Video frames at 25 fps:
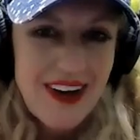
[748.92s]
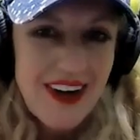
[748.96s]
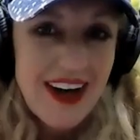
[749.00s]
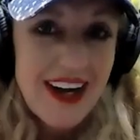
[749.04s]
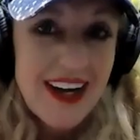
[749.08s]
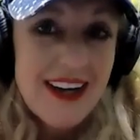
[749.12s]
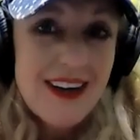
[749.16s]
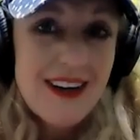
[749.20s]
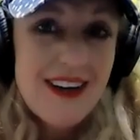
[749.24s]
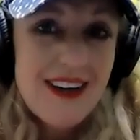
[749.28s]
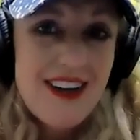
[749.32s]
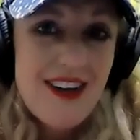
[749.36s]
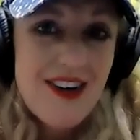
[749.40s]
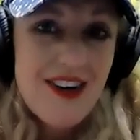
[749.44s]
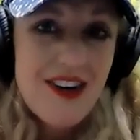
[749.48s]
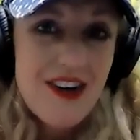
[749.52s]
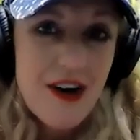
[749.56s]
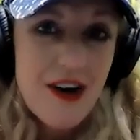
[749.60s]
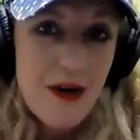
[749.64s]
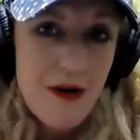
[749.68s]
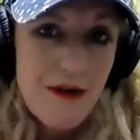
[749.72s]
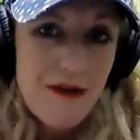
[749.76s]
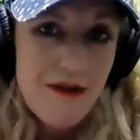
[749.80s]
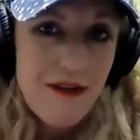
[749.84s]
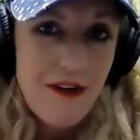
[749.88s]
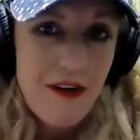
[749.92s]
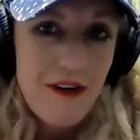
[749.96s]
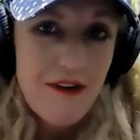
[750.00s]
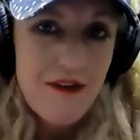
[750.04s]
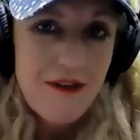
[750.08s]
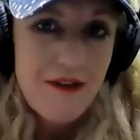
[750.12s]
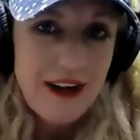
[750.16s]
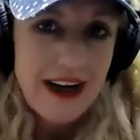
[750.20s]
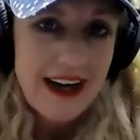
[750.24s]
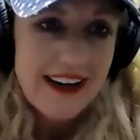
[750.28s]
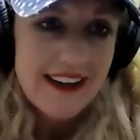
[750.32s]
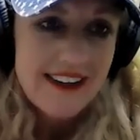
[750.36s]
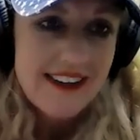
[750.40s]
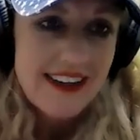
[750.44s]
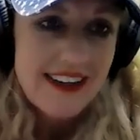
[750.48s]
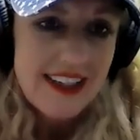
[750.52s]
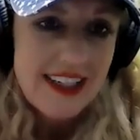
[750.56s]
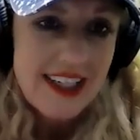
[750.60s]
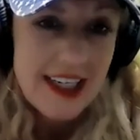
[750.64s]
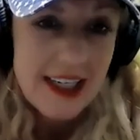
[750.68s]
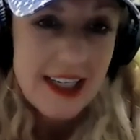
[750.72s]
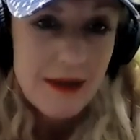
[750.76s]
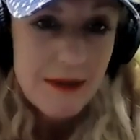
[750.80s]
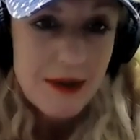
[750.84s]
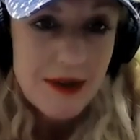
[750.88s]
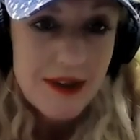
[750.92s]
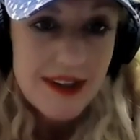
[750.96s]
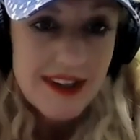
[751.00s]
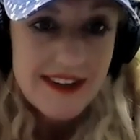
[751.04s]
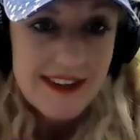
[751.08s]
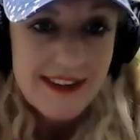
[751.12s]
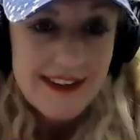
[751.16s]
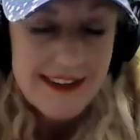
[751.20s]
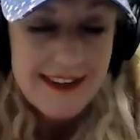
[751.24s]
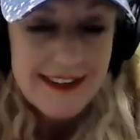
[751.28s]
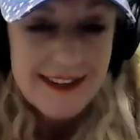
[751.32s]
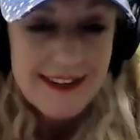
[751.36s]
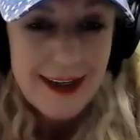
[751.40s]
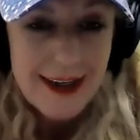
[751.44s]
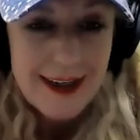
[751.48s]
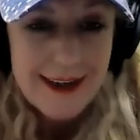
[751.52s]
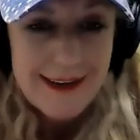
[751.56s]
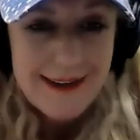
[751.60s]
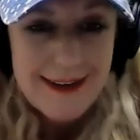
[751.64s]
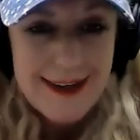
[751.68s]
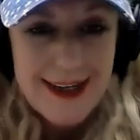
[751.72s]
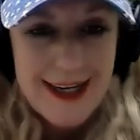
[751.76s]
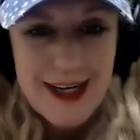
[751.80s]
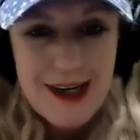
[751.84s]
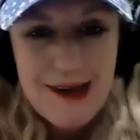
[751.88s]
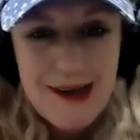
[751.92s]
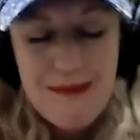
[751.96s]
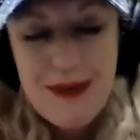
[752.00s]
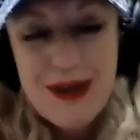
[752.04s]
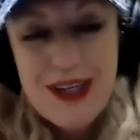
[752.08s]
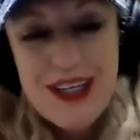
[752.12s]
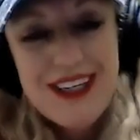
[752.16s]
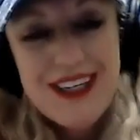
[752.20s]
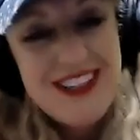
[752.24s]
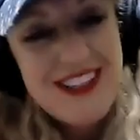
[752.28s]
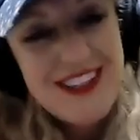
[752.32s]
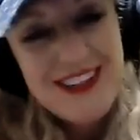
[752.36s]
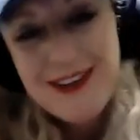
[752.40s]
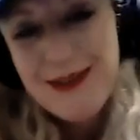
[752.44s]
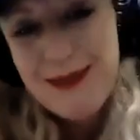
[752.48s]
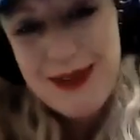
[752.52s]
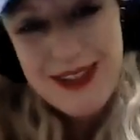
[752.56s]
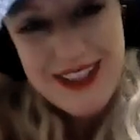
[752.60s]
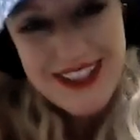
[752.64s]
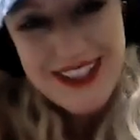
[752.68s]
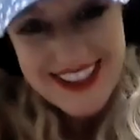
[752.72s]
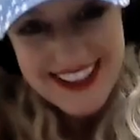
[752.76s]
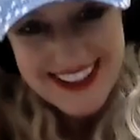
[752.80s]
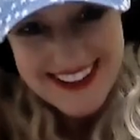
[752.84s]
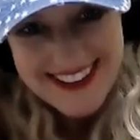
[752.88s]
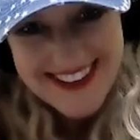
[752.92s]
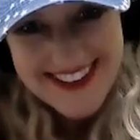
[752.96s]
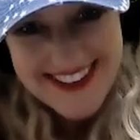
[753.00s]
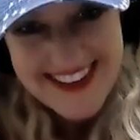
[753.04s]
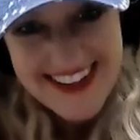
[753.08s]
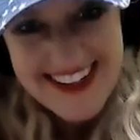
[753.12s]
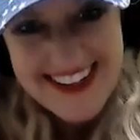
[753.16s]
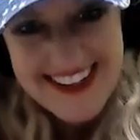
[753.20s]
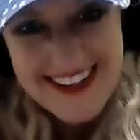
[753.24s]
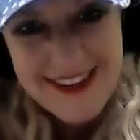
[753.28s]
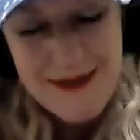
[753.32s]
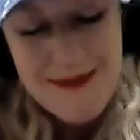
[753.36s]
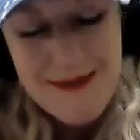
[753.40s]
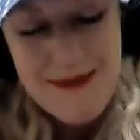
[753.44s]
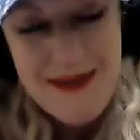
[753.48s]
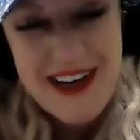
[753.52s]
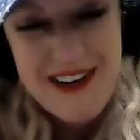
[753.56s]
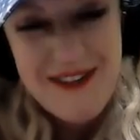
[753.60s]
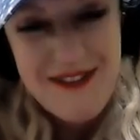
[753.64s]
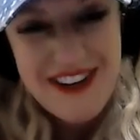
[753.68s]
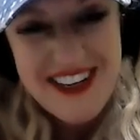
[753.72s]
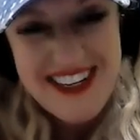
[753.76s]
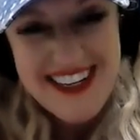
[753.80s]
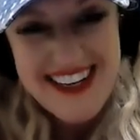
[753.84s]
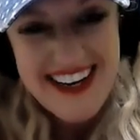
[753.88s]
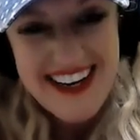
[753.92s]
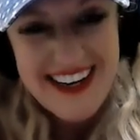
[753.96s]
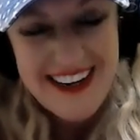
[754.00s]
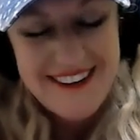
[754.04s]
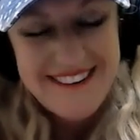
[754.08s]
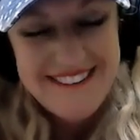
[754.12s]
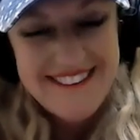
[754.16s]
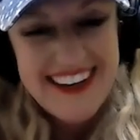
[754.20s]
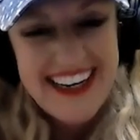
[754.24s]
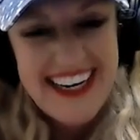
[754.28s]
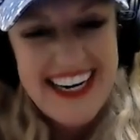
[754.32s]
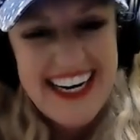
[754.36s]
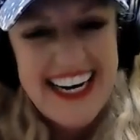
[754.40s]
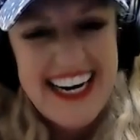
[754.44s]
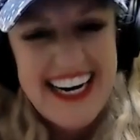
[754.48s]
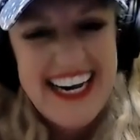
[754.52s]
I know for a fact I can't pronounce this guy's name, but he just played against Daniel Medvedev.